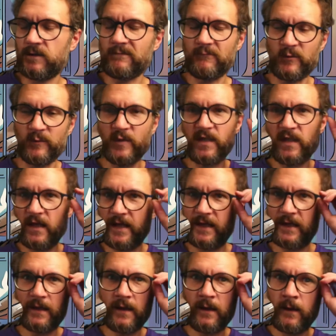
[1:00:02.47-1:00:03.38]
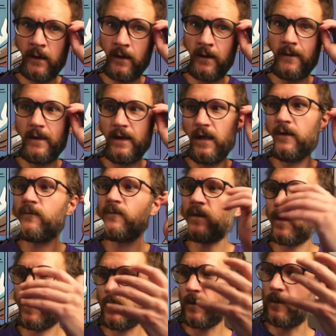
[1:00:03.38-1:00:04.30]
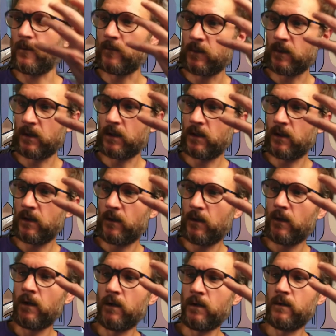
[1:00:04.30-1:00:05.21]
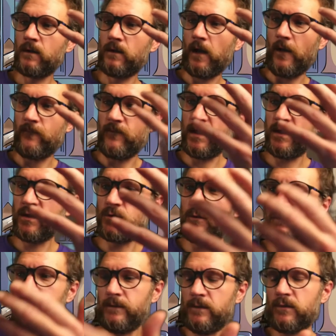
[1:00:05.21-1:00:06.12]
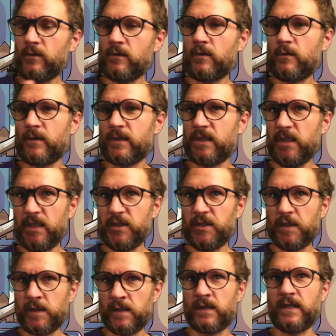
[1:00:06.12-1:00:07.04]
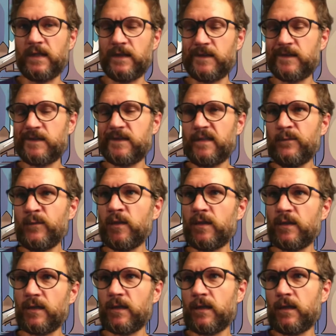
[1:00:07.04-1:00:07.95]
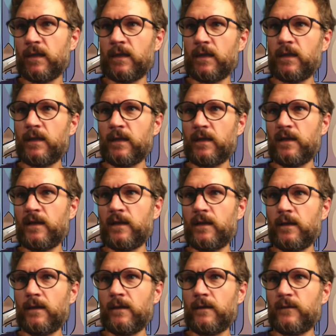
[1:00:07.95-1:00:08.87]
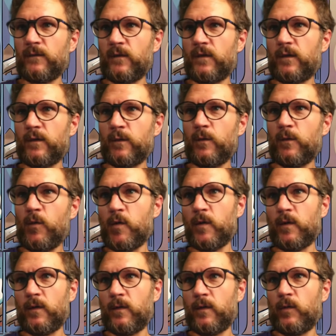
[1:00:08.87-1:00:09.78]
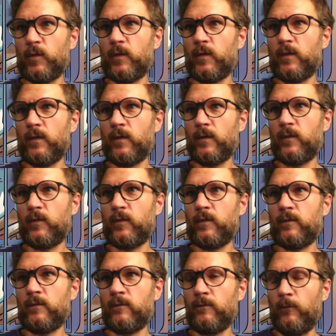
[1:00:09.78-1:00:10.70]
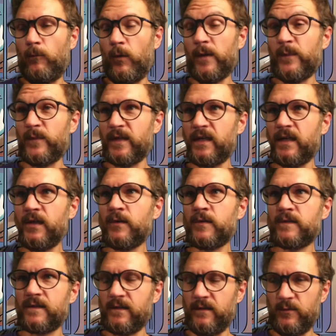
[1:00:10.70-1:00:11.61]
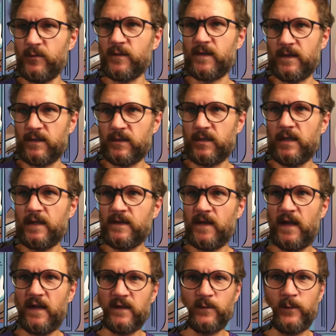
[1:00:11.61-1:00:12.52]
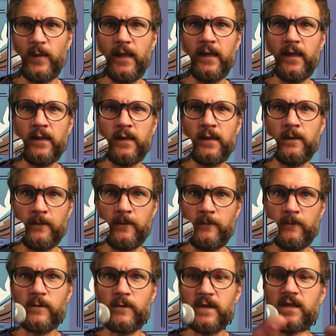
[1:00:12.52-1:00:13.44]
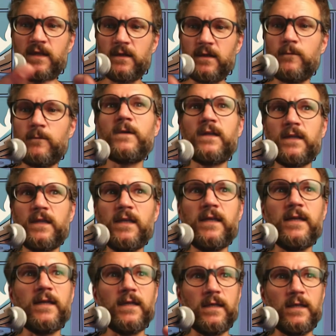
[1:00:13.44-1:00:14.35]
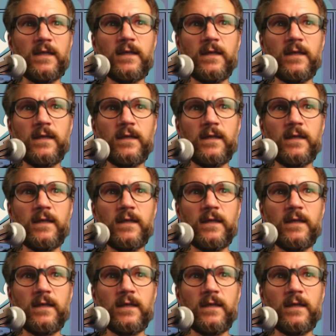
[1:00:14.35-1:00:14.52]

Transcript: it would be like if the eventual vocal coordination is similar to what beginners use and just has been really, really